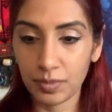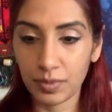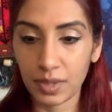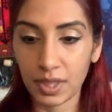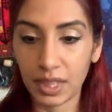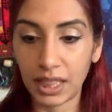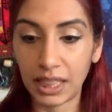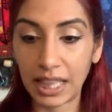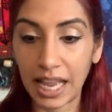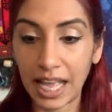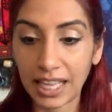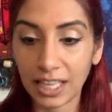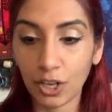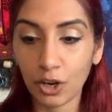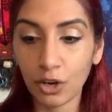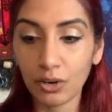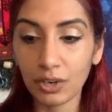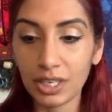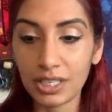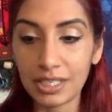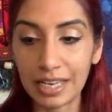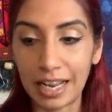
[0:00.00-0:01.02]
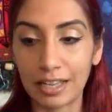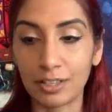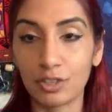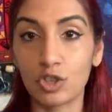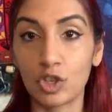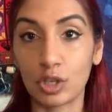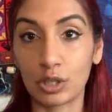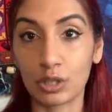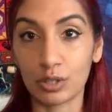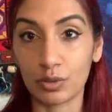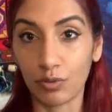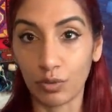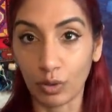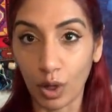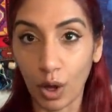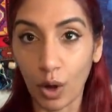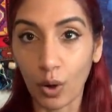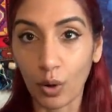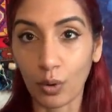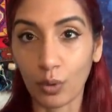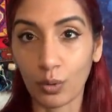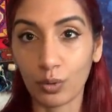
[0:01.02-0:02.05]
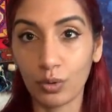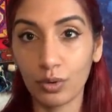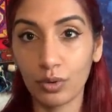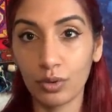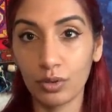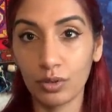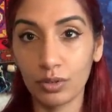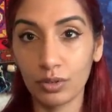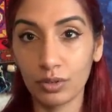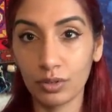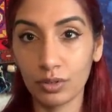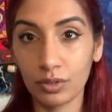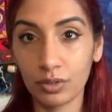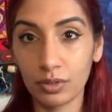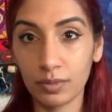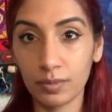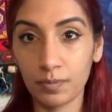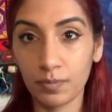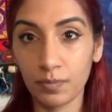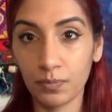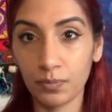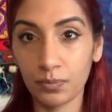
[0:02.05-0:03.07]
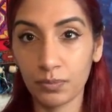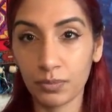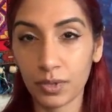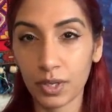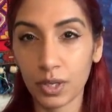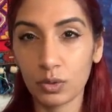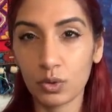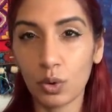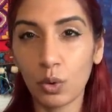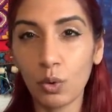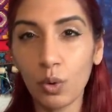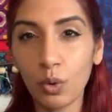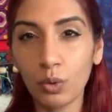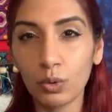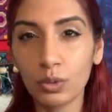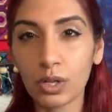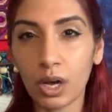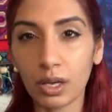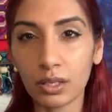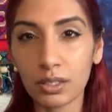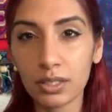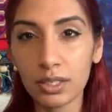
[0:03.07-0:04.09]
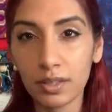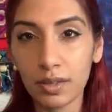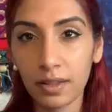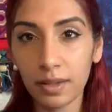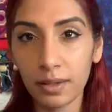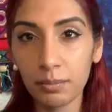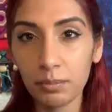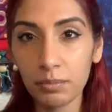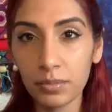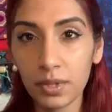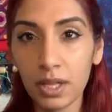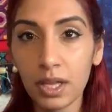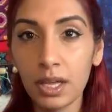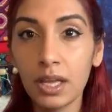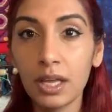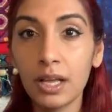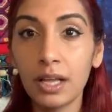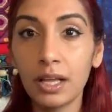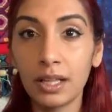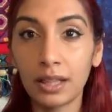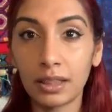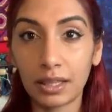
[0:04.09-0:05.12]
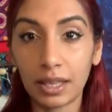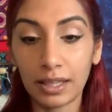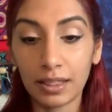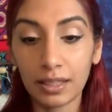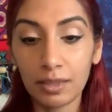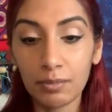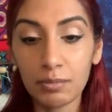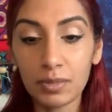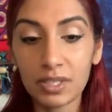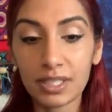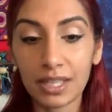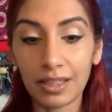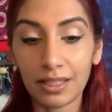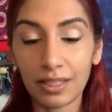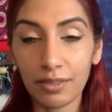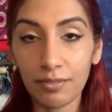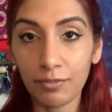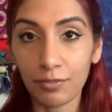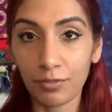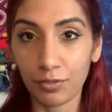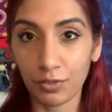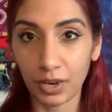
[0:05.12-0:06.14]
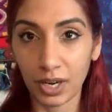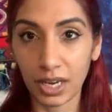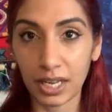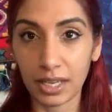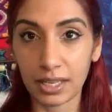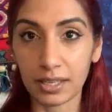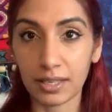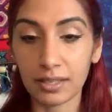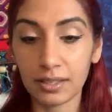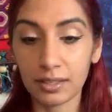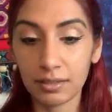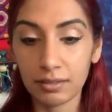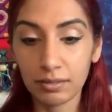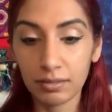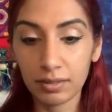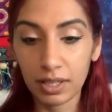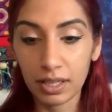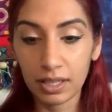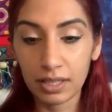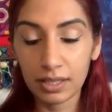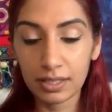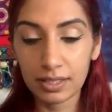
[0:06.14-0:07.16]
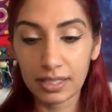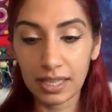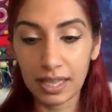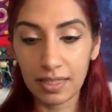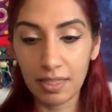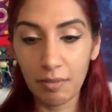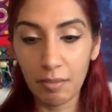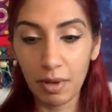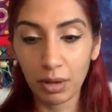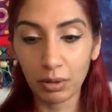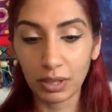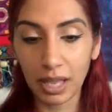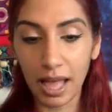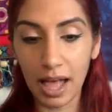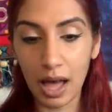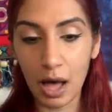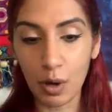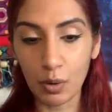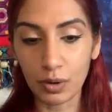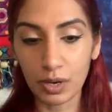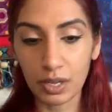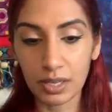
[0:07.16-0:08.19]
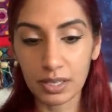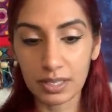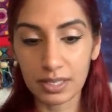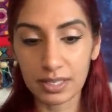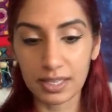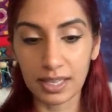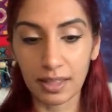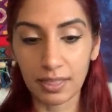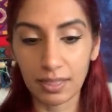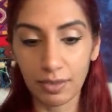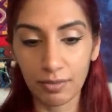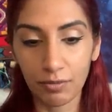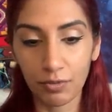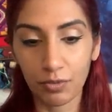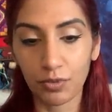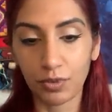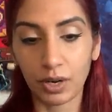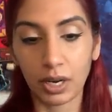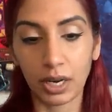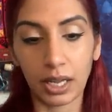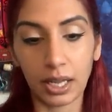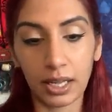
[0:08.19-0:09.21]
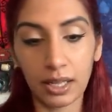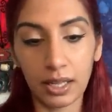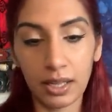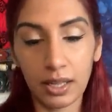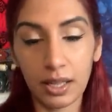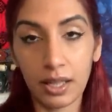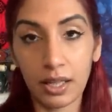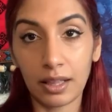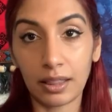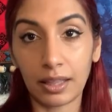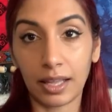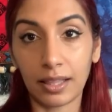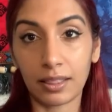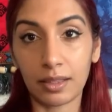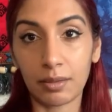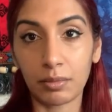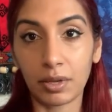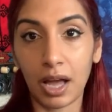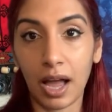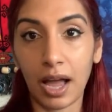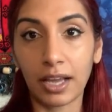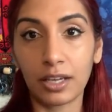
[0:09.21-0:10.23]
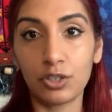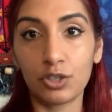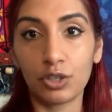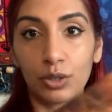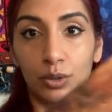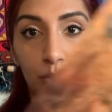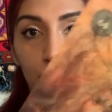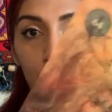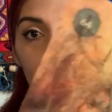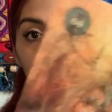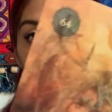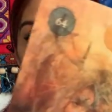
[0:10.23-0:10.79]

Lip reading: Let your intentions flow. Don't hold on to them. Let them, set them free. Say them out loud. Set them free. Let them guide you.